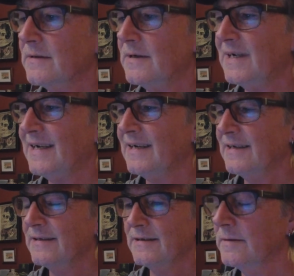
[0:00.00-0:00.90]
Come
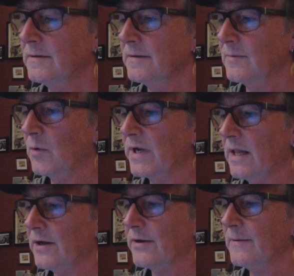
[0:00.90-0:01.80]
on,
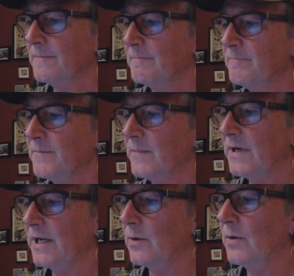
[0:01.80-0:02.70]
Gallagher. Here
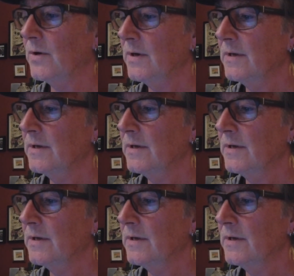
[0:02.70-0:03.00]
you go.